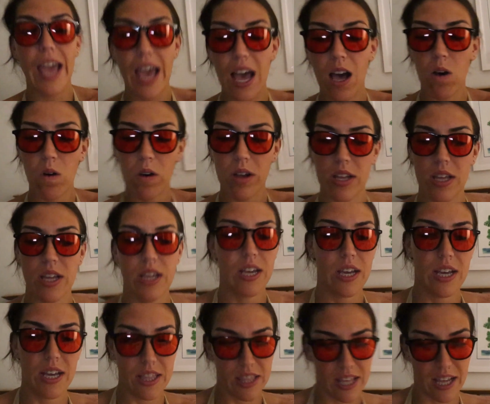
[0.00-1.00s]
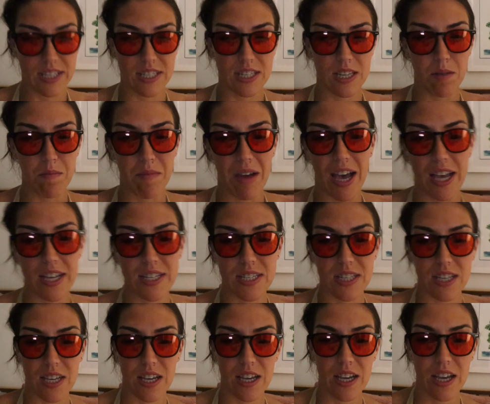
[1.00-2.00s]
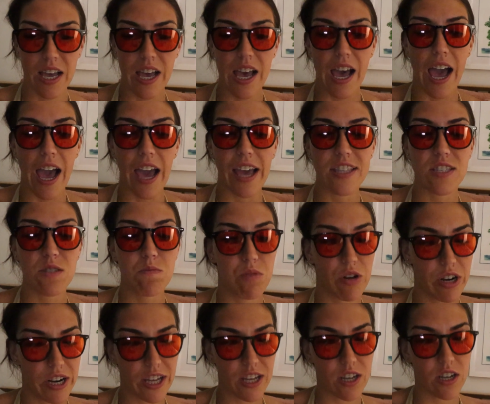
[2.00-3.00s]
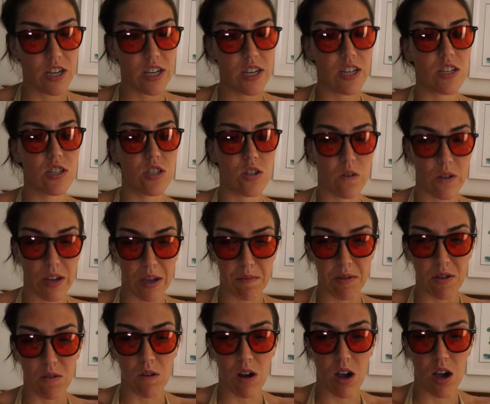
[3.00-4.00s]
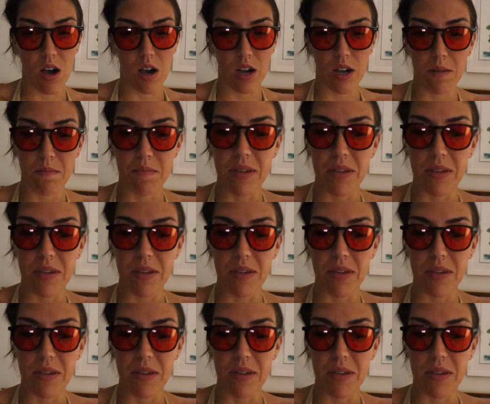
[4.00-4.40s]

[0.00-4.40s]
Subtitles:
Now, that sleep mask, it's pretty good, don't get me wrong,